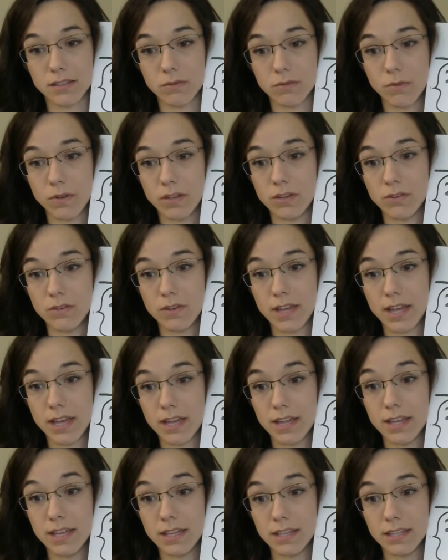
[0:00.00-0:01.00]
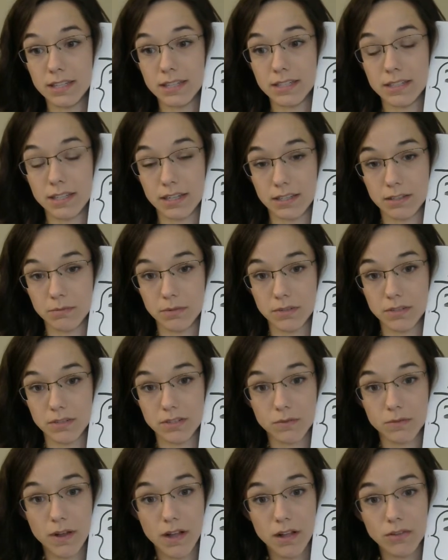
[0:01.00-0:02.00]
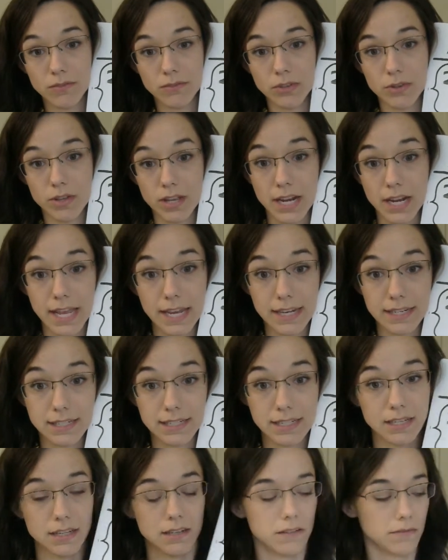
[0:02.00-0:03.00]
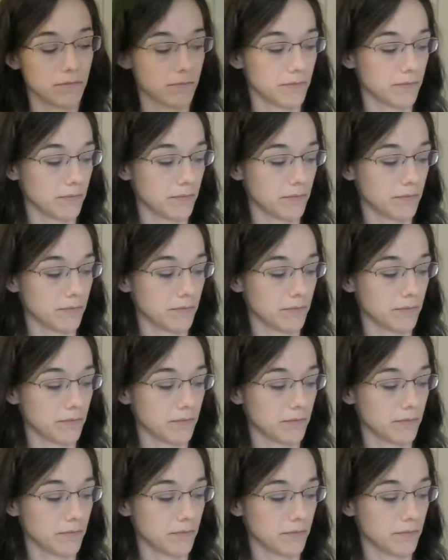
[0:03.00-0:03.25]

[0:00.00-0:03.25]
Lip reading: So when you get 6 plus 12, you get 18.